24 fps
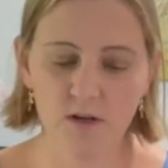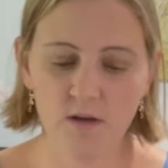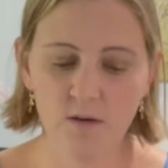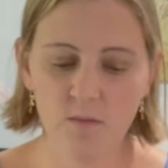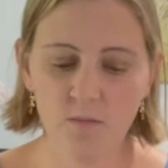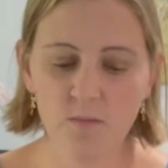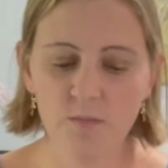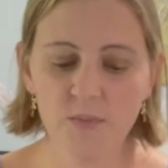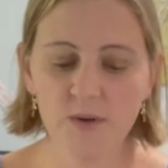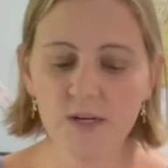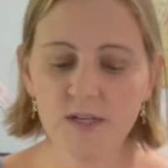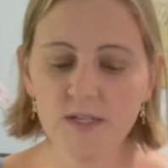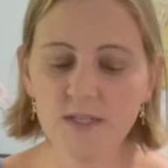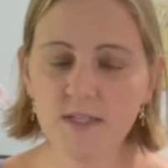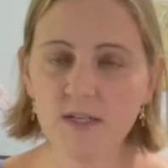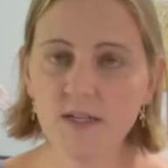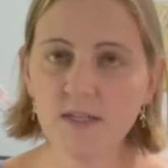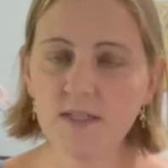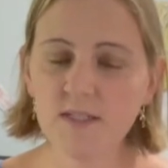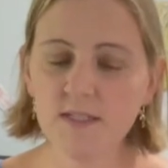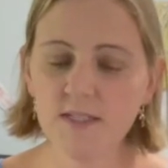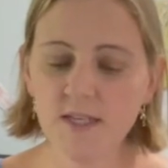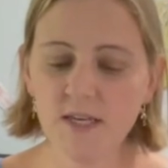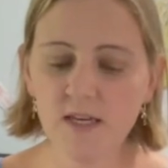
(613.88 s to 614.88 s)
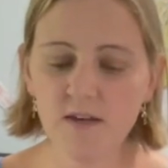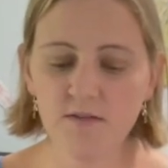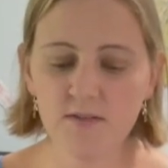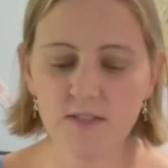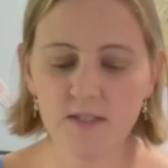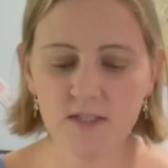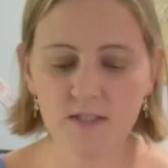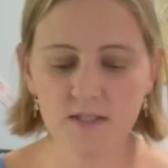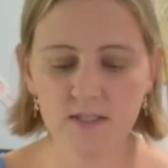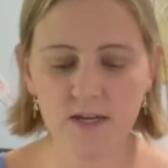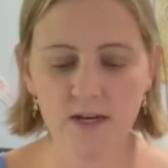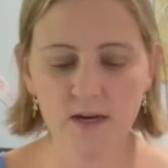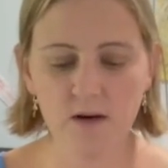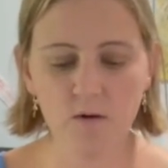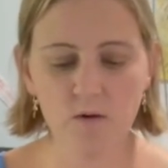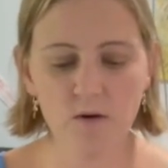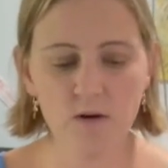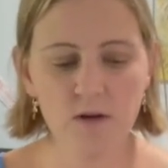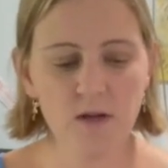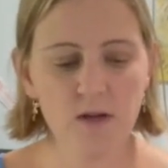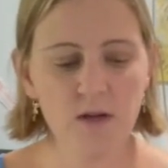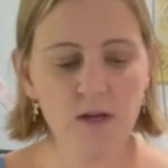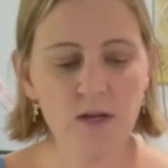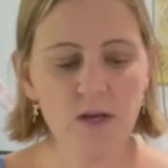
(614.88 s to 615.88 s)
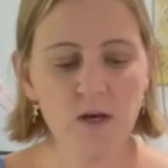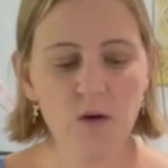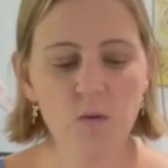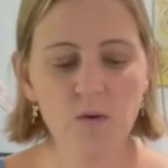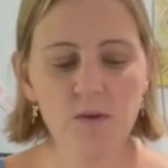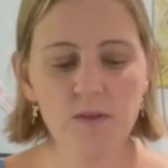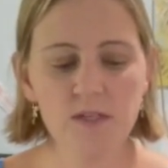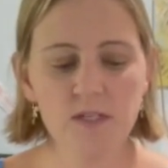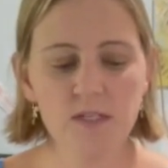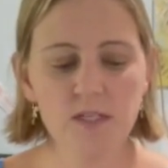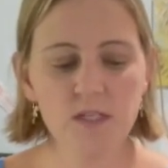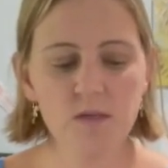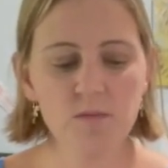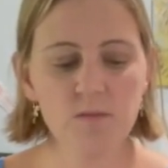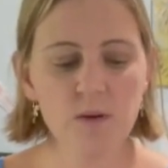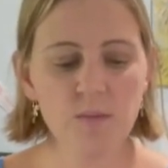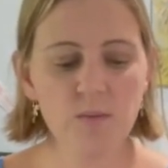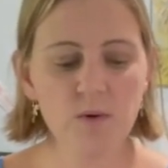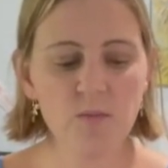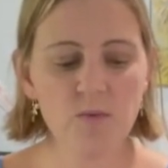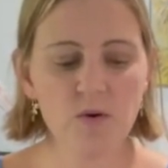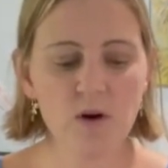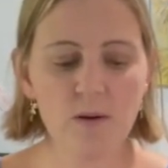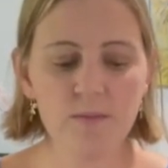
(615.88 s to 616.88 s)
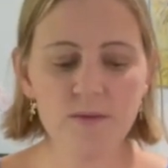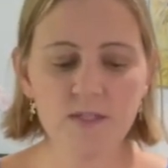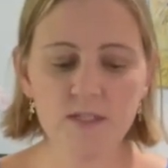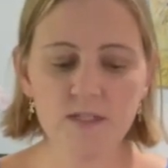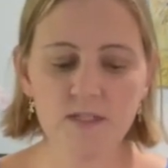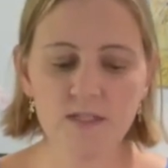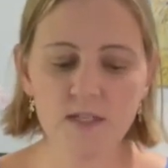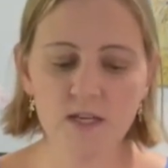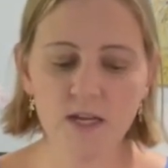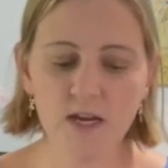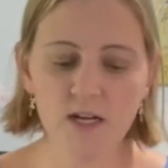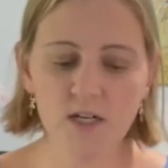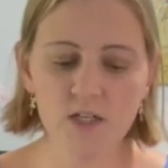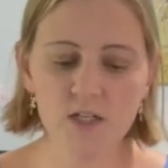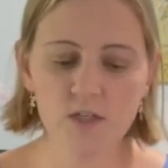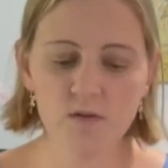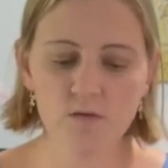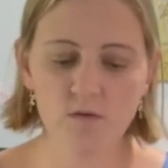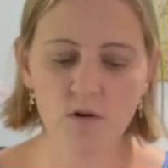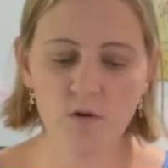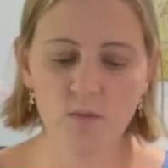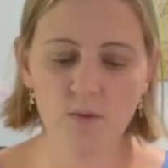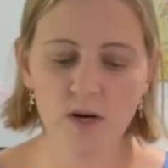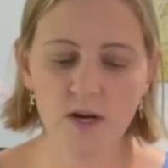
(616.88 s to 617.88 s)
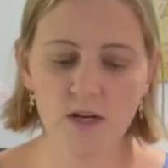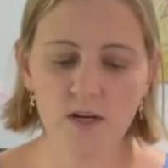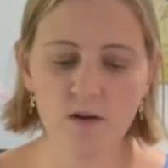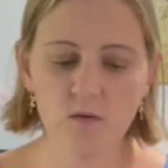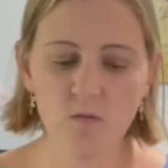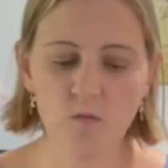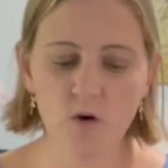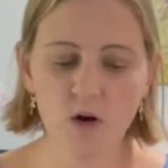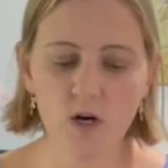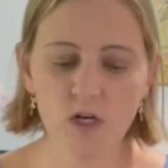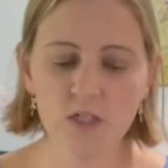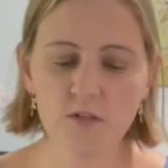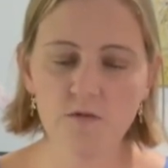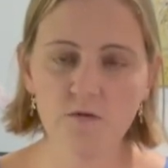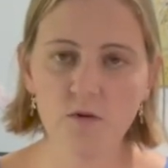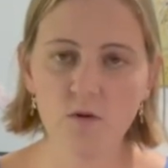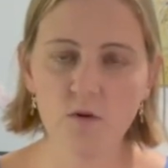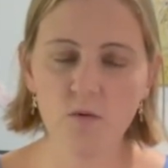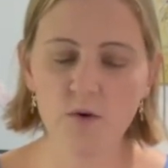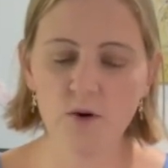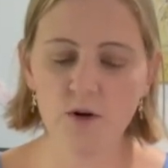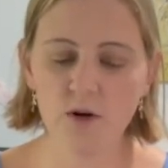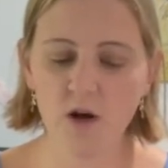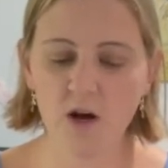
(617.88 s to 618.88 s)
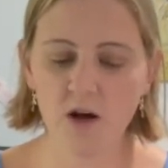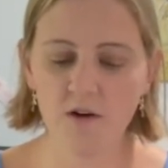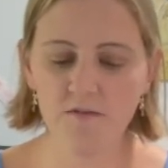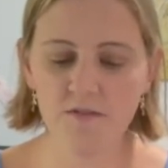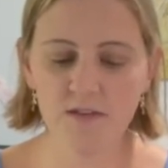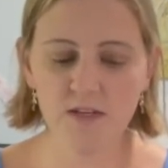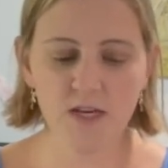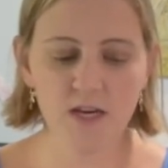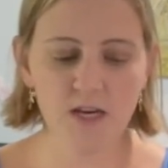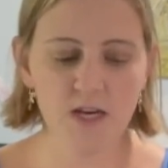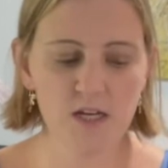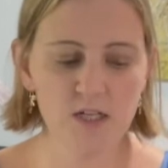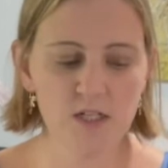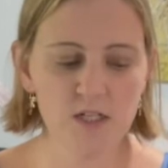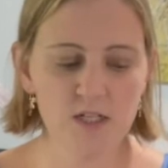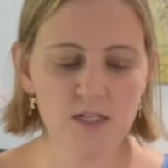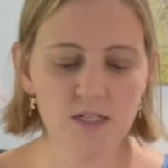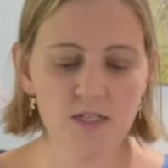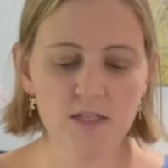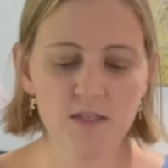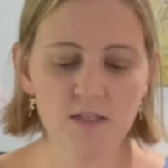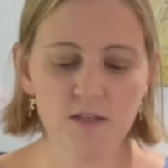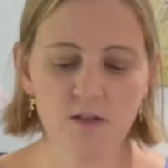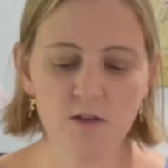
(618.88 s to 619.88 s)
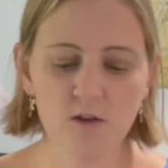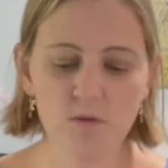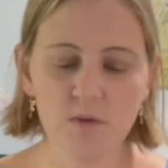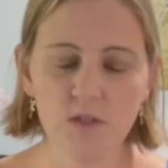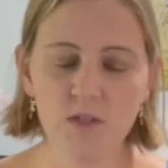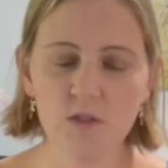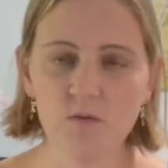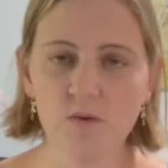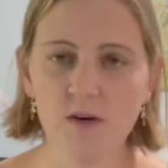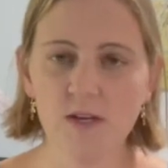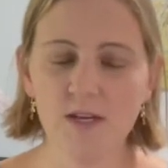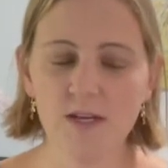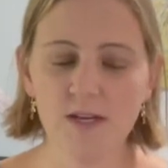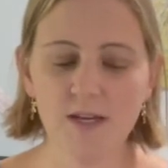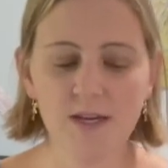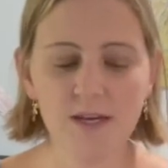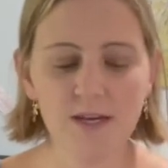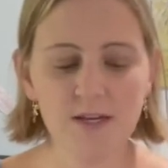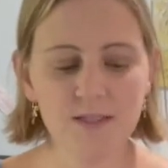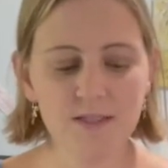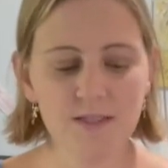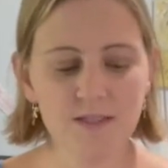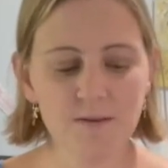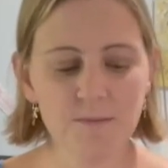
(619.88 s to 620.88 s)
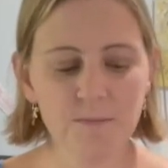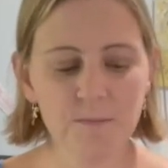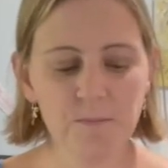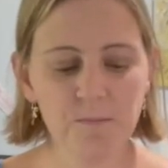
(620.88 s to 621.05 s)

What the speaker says: But it is unsafe, says Now. When the team member promises to catch the robot, it walks forward off the edge into the human's waiting hands.